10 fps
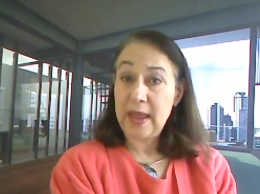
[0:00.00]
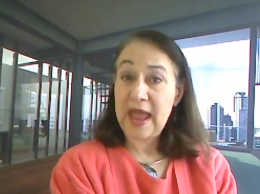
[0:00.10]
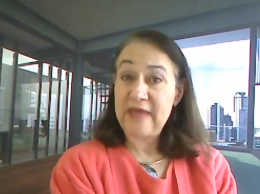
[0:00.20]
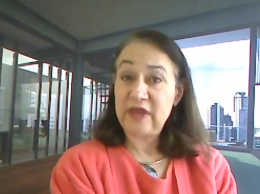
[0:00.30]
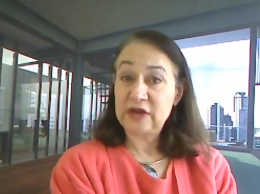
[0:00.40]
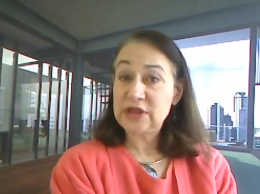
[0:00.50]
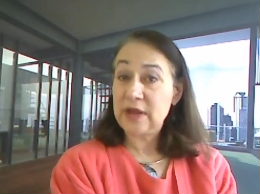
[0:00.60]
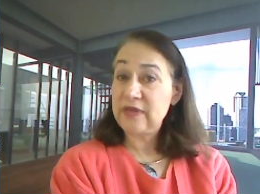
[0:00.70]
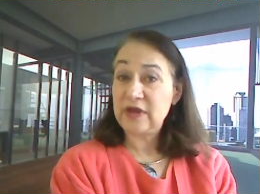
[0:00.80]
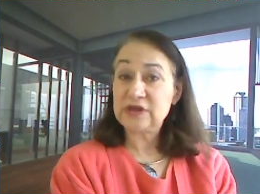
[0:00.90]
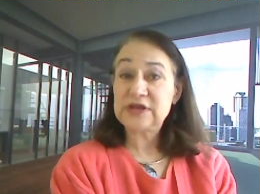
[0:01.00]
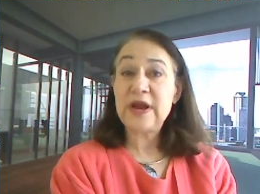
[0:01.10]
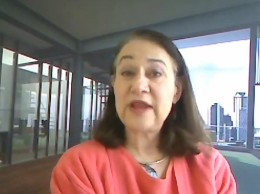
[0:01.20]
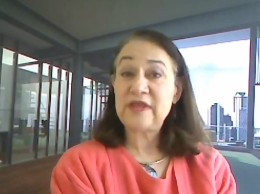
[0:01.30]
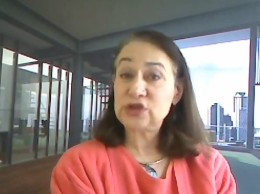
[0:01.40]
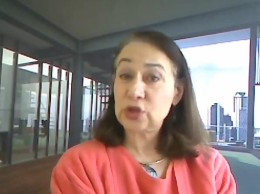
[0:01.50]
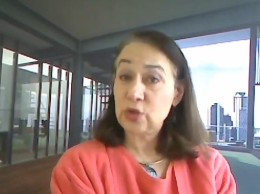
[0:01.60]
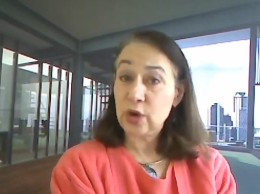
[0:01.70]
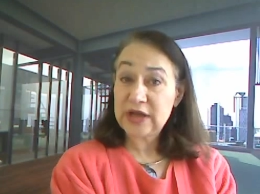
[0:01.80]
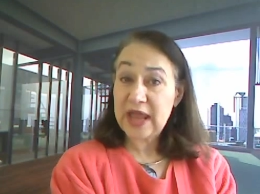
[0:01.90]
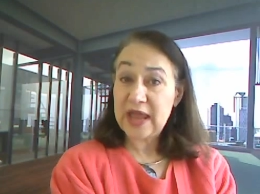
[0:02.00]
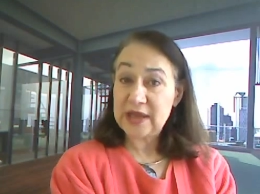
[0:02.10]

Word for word: Yeah, they know and what there's that, a there's, a, there's a court